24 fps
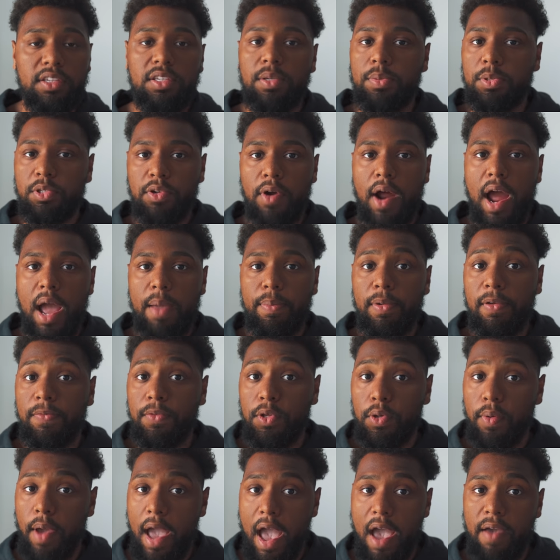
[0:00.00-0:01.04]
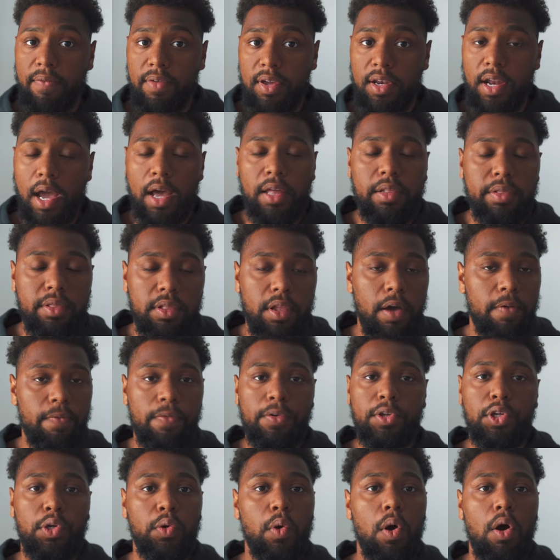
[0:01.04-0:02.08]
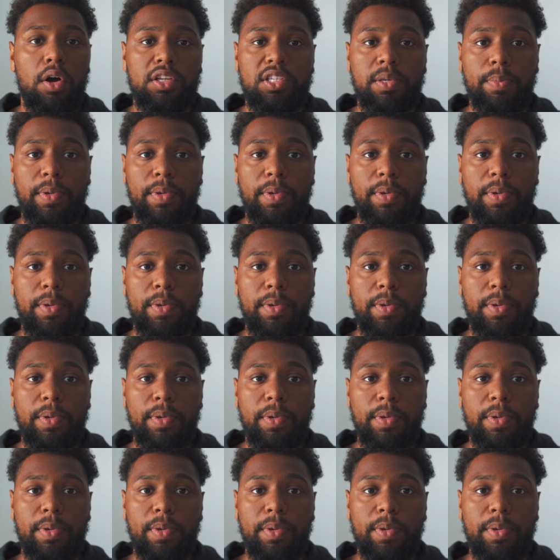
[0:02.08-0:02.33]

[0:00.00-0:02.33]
Subscribe if you haven't. I'd love for you all